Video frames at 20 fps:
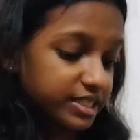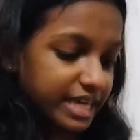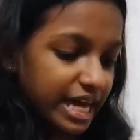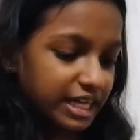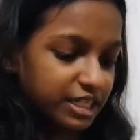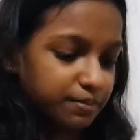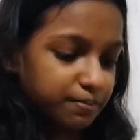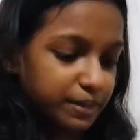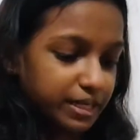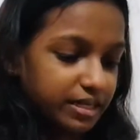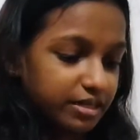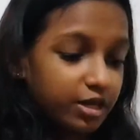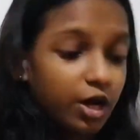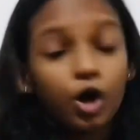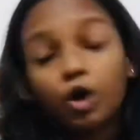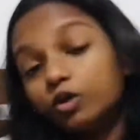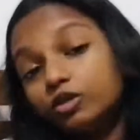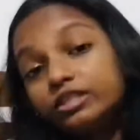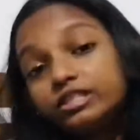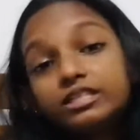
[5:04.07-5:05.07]
Caspian.
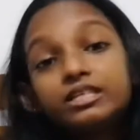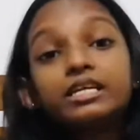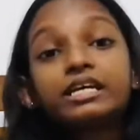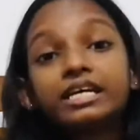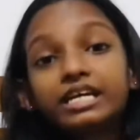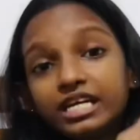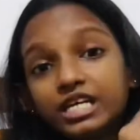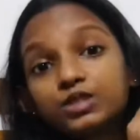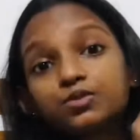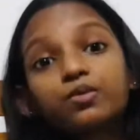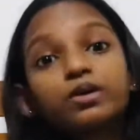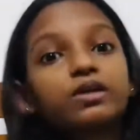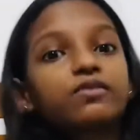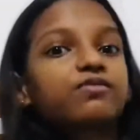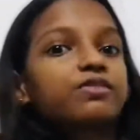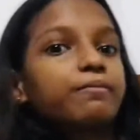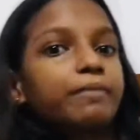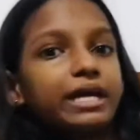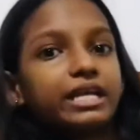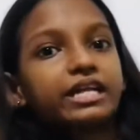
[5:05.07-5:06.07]
Oh, he's one of
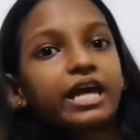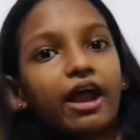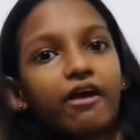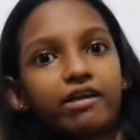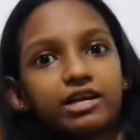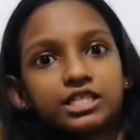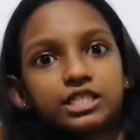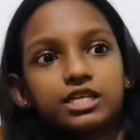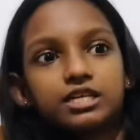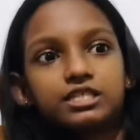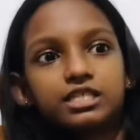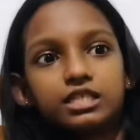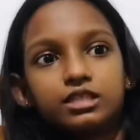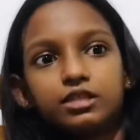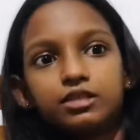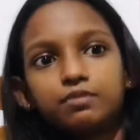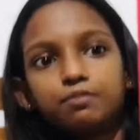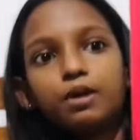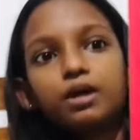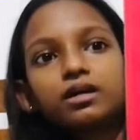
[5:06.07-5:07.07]
the main characters in
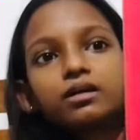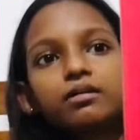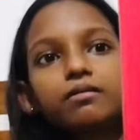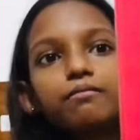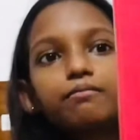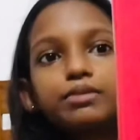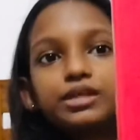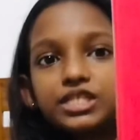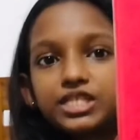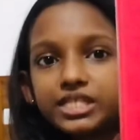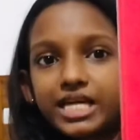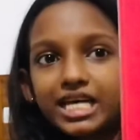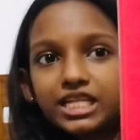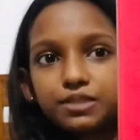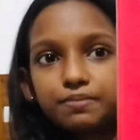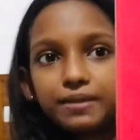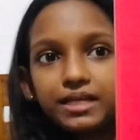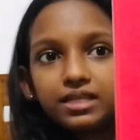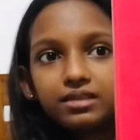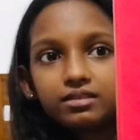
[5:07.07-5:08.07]
this book, Prince
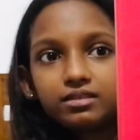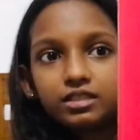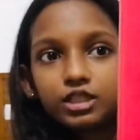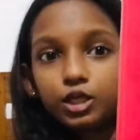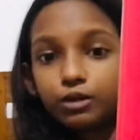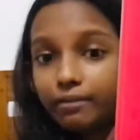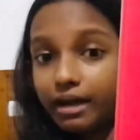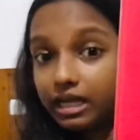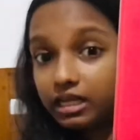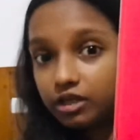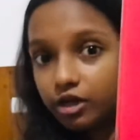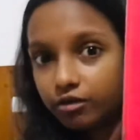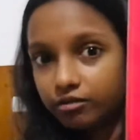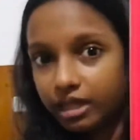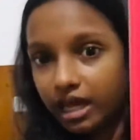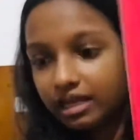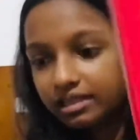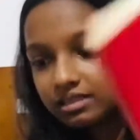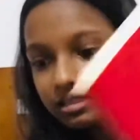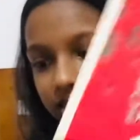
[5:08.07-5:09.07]
Caspian. You might know
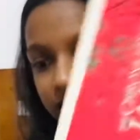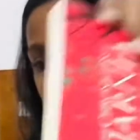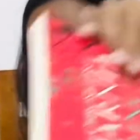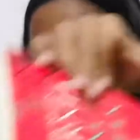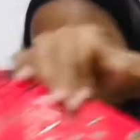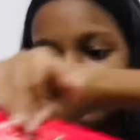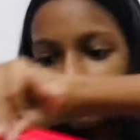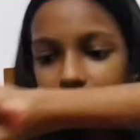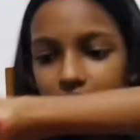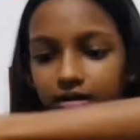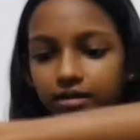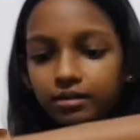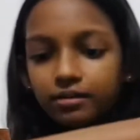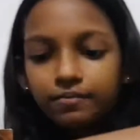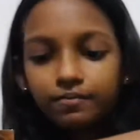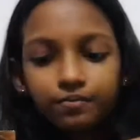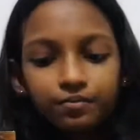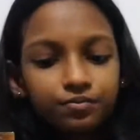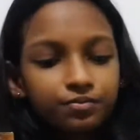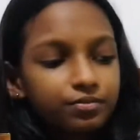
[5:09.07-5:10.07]
that.
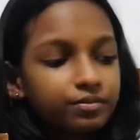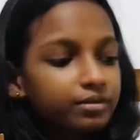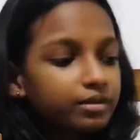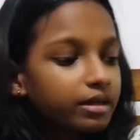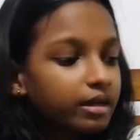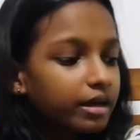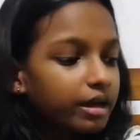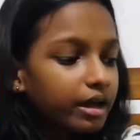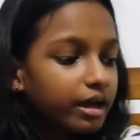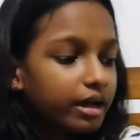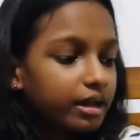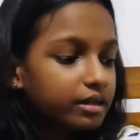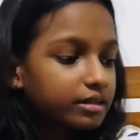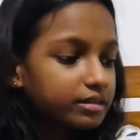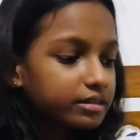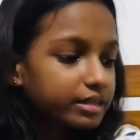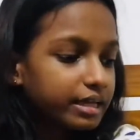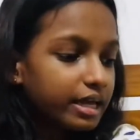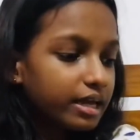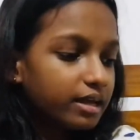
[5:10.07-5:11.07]

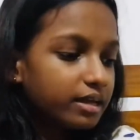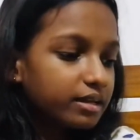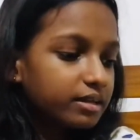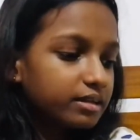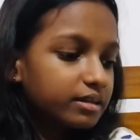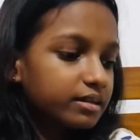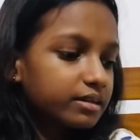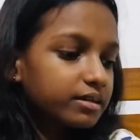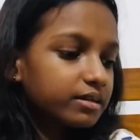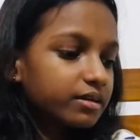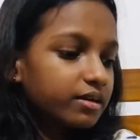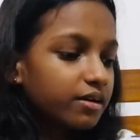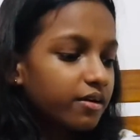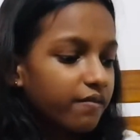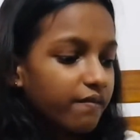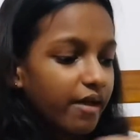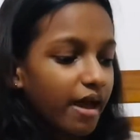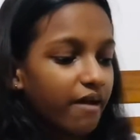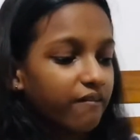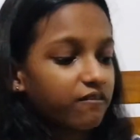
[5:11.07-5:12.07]
And then
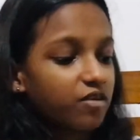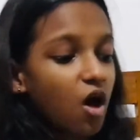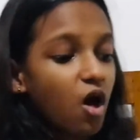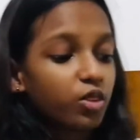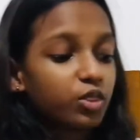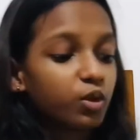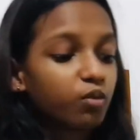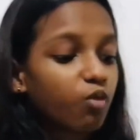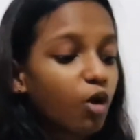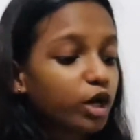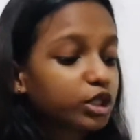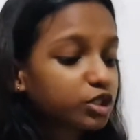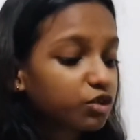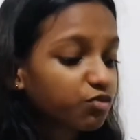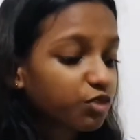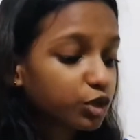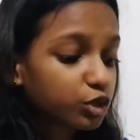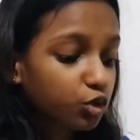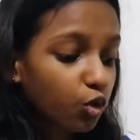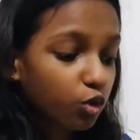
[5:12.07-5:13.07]
we have The Voyage of
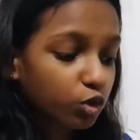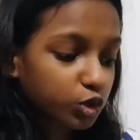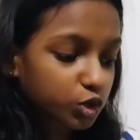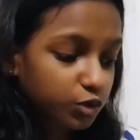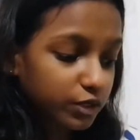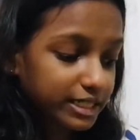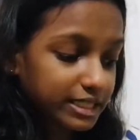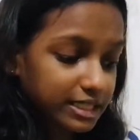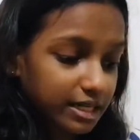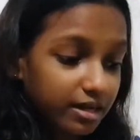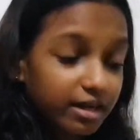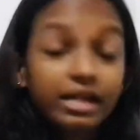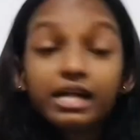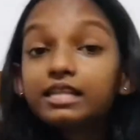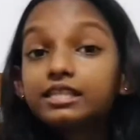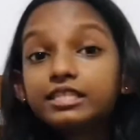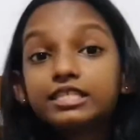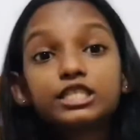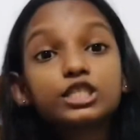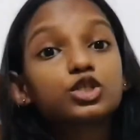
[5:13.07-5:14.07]
the Dawn Treader.
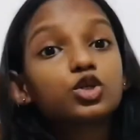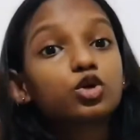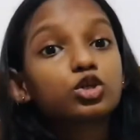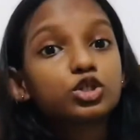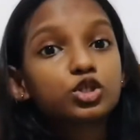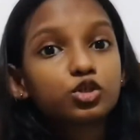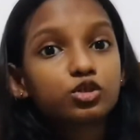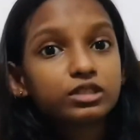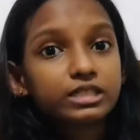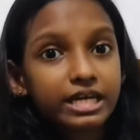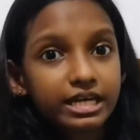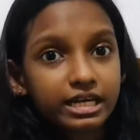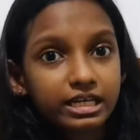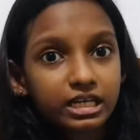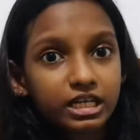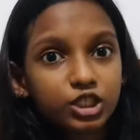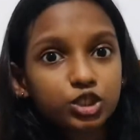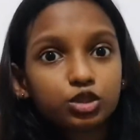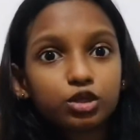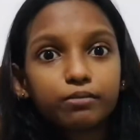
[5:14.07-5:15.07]
This is also taken
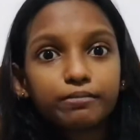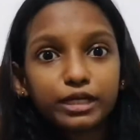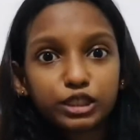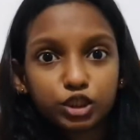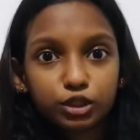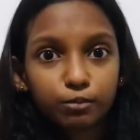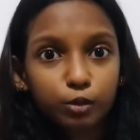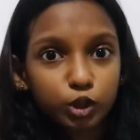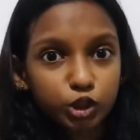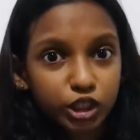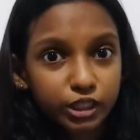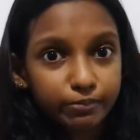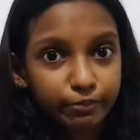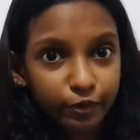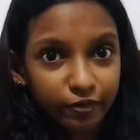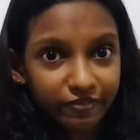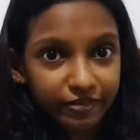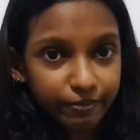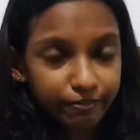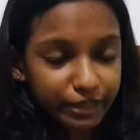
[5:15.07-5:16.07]
into a major motion
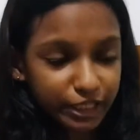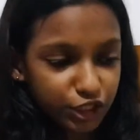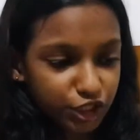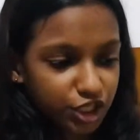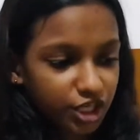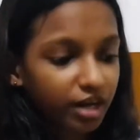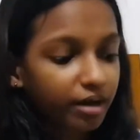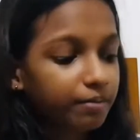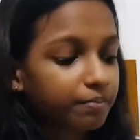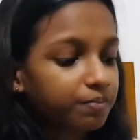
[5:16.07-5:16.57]
movie picture.